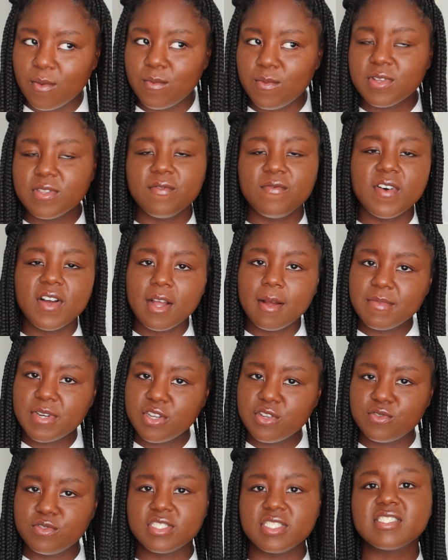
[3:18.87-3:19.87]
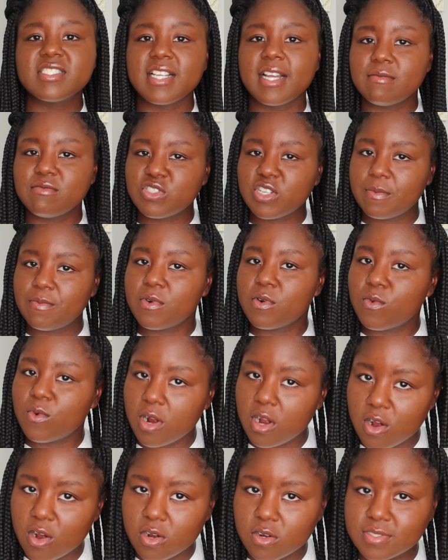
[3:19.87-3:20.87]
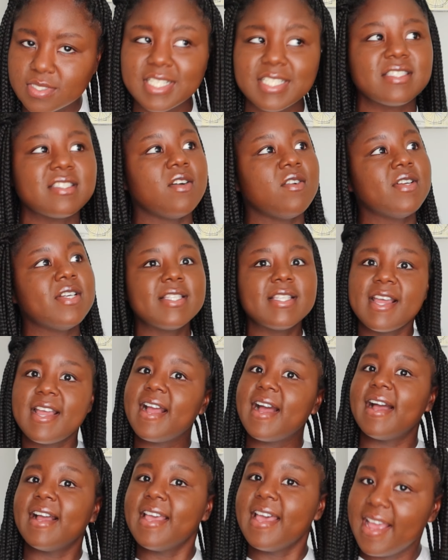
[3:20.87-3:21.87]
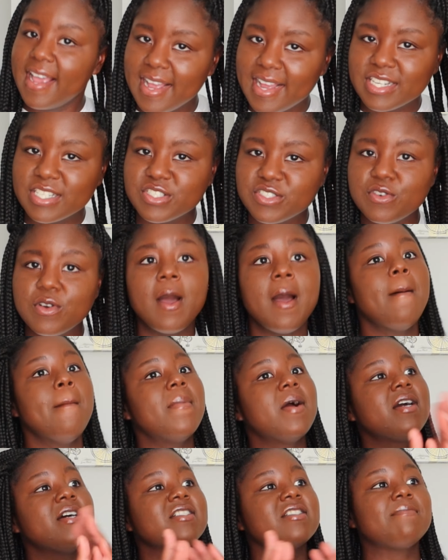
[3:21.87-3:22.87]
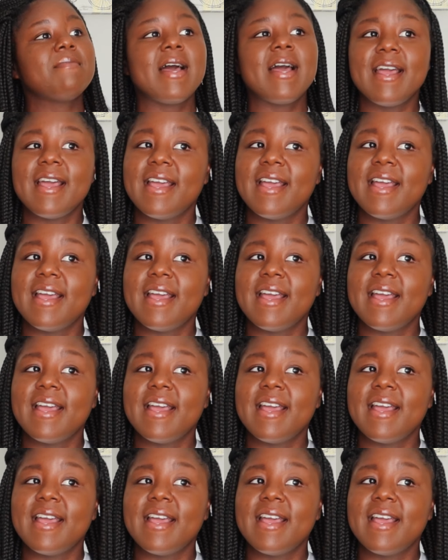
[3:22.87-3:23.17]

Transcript: what the fuck I'm gonna do? Just stop, drop, and roll? That's the only thing I can do because my